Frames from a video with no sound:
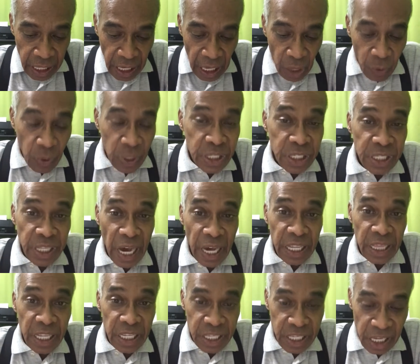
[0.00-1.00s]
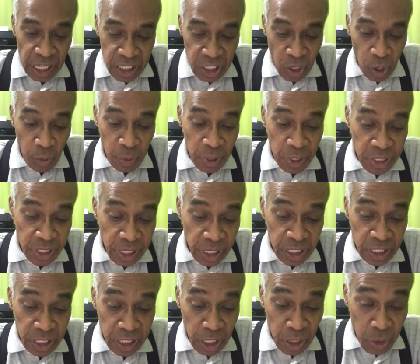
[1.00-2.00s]
I was 96 over
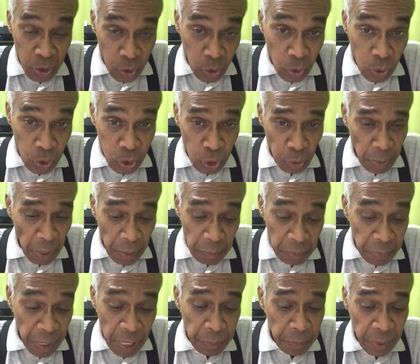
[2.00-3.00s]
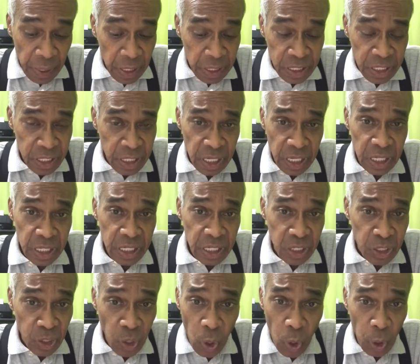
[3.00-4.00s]
62. So my BP is
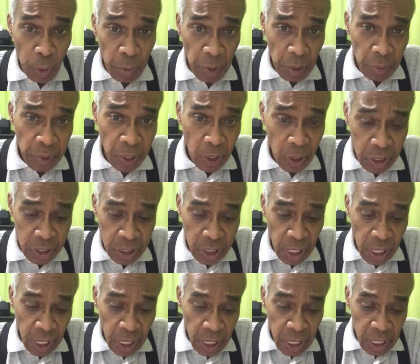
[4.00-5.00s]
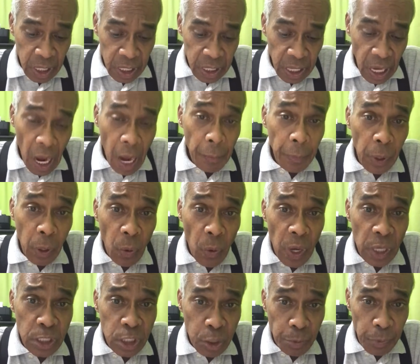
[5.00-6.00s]
just normal, because the upper
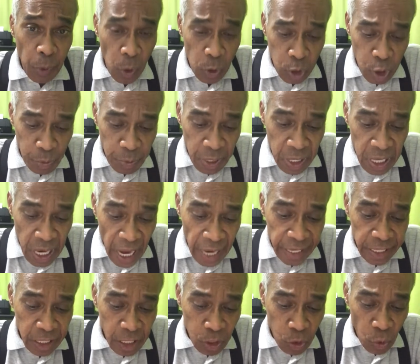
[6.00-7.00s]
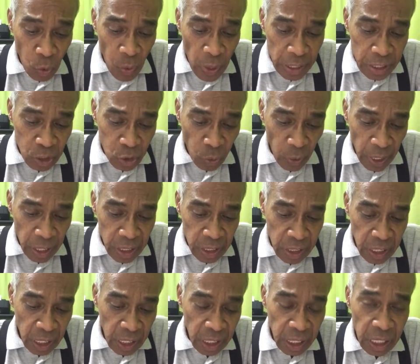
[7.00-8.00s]
one's supposed to be 90 to
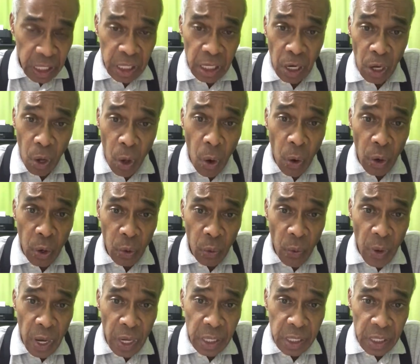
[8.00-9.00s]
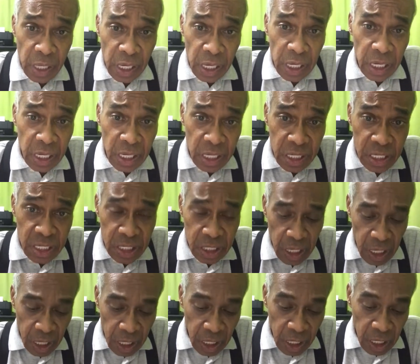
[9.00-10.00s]
120, and the lower one is
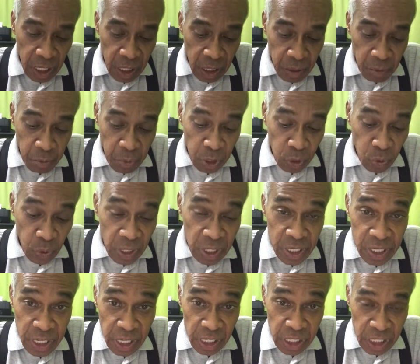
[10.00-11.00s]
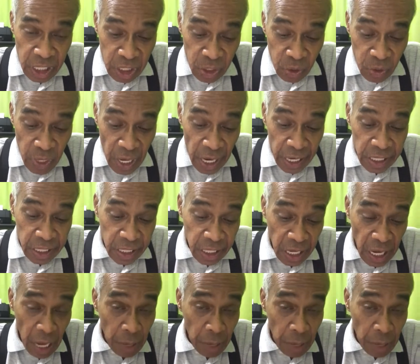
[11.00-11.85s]
between 60 to 90.